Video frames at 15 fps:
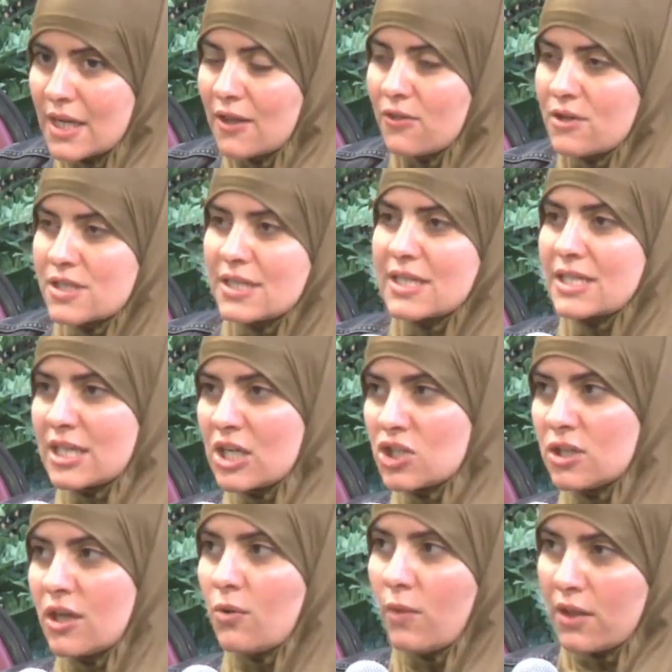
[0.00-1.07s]
There's a
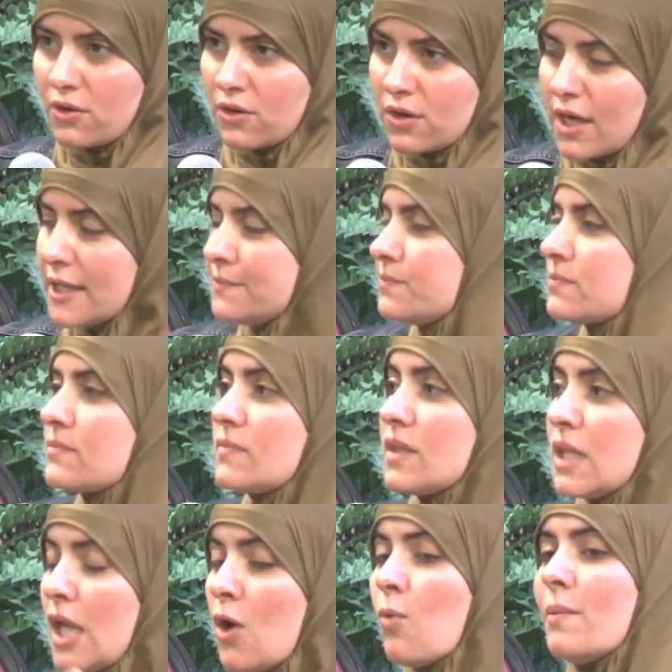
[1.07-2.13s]
discussion on whether or not
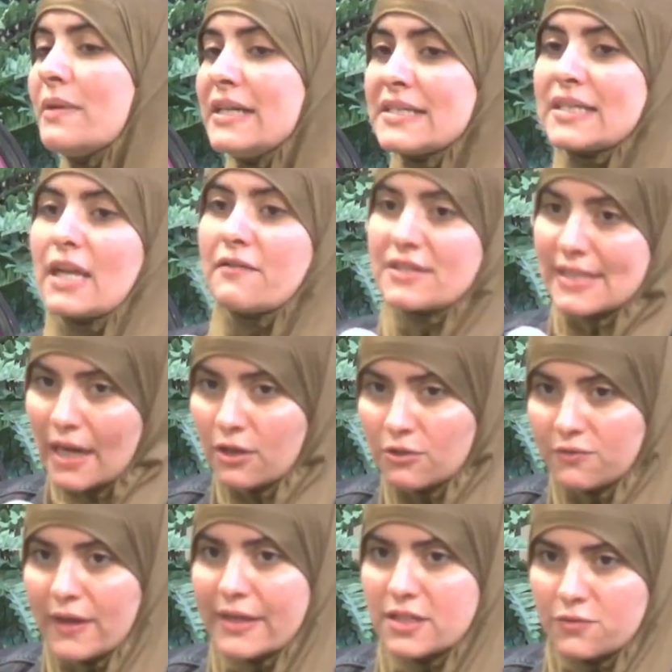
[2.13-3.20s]
a woman needs to give a
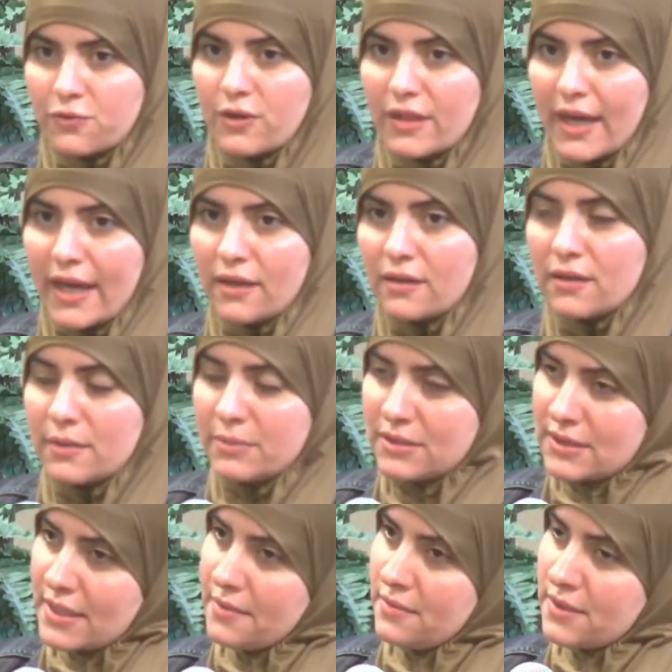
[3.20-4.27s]
sacrifice for that. Ibn
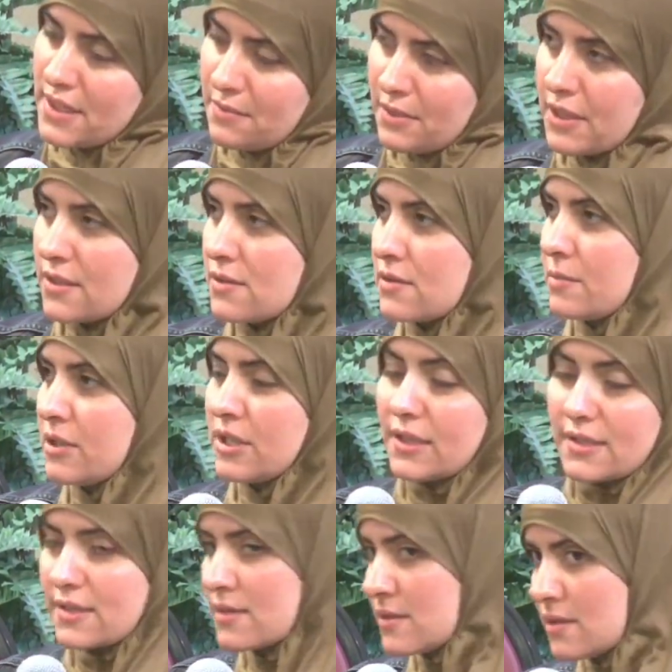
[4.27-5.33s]
Taymiyyah's opinion
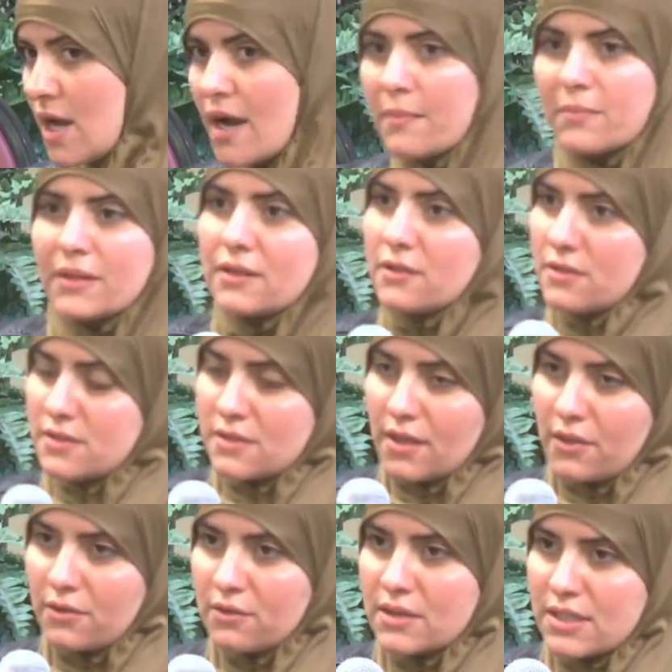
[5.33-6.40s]
is not, but there's
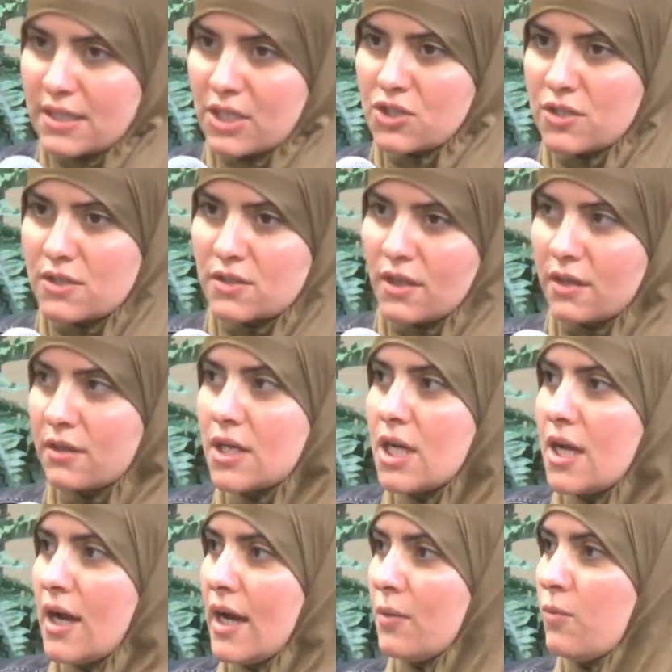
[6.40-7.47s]
other discussions on
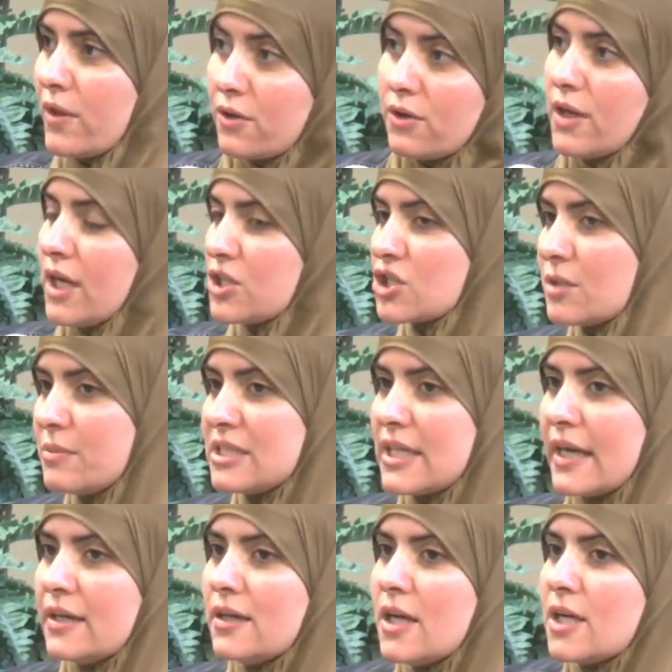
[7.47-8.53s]
whether or not it should be
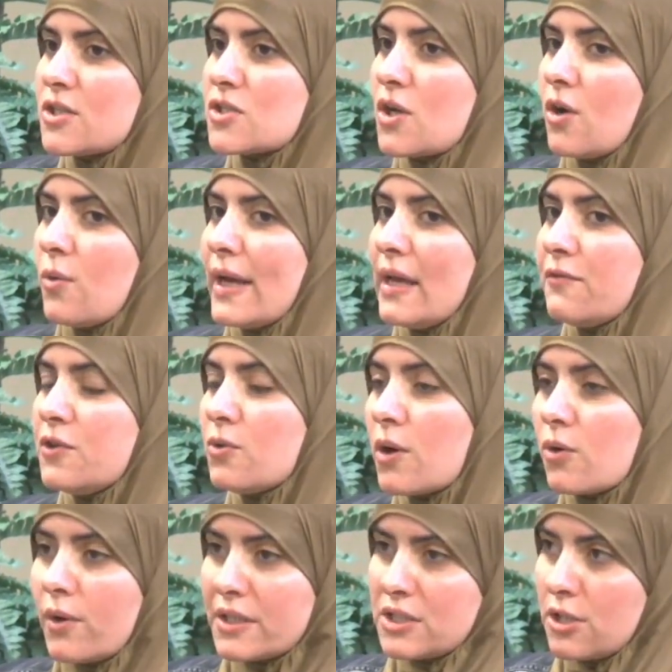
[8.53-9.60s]
done. So if you are
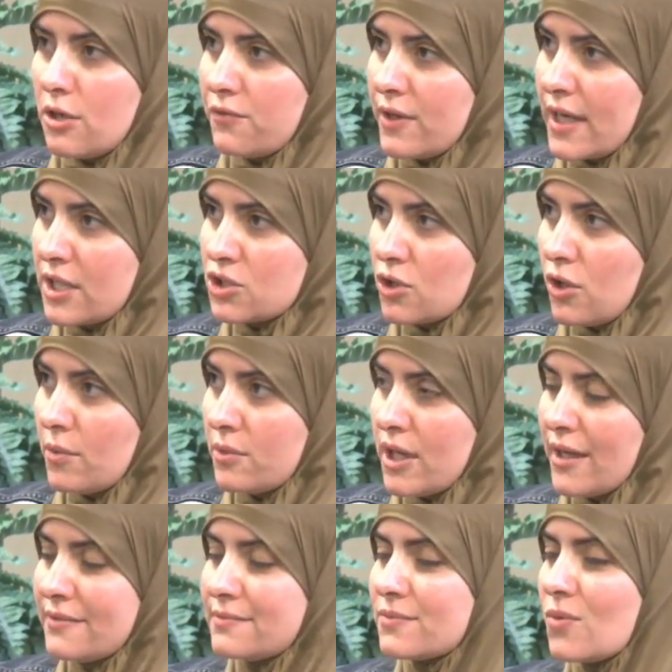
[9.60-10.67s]
going to go for Hajj or
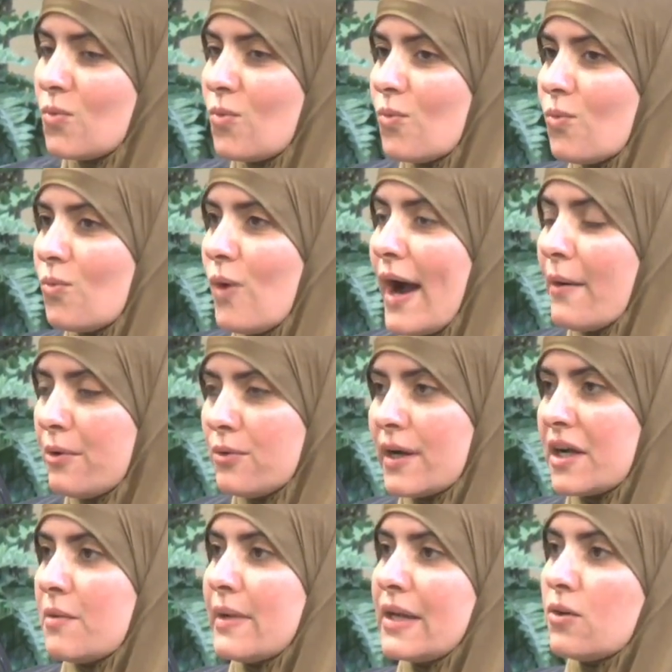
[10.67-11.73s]
Umrah, I would
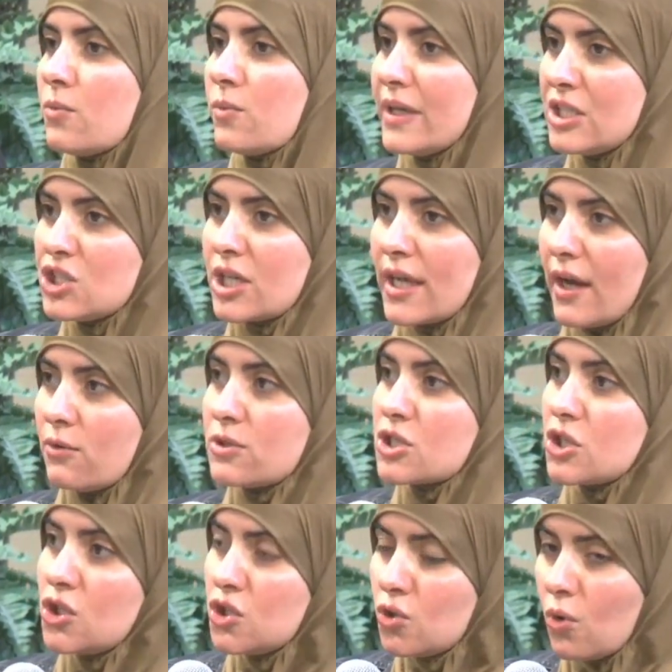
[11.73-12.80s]
recommend reaching out to
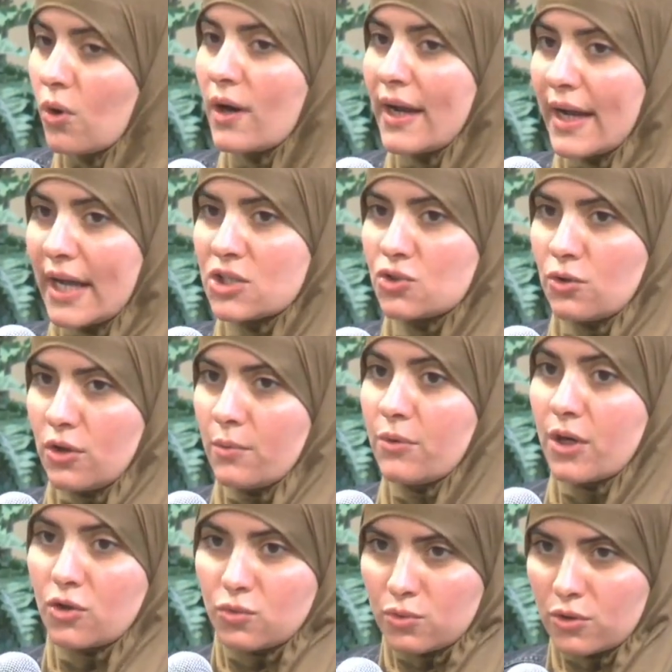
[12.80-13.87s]
your Hajj or
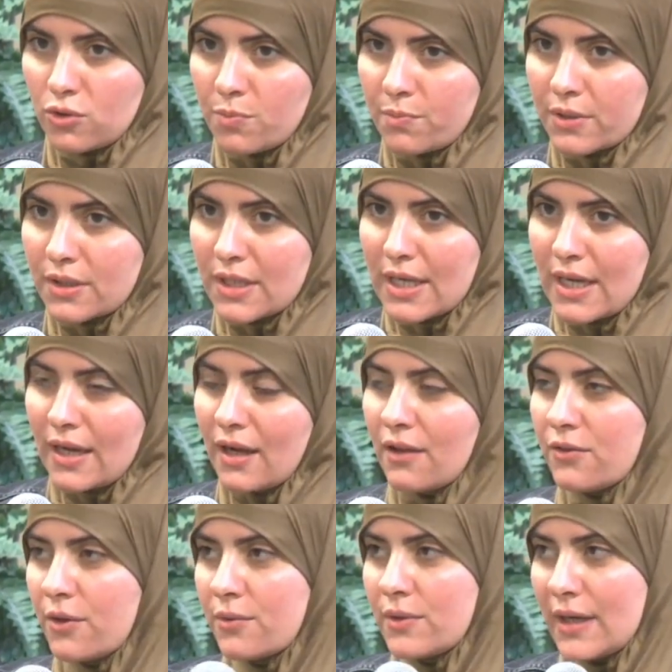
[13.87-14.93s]
Umrah group,
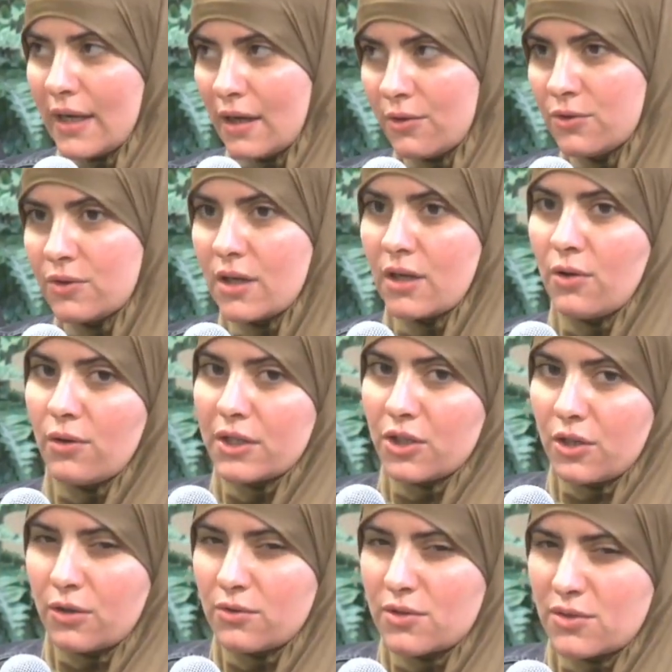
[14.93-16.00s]
although now you can go on your
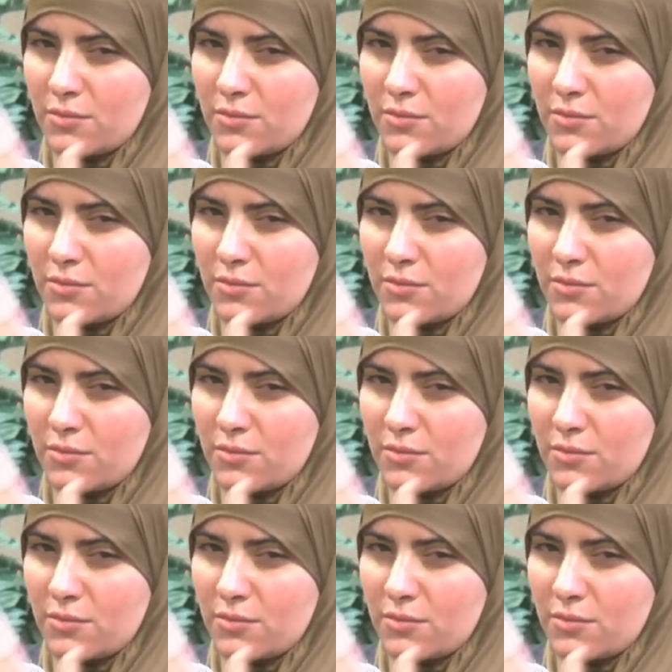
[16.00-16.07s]
own, so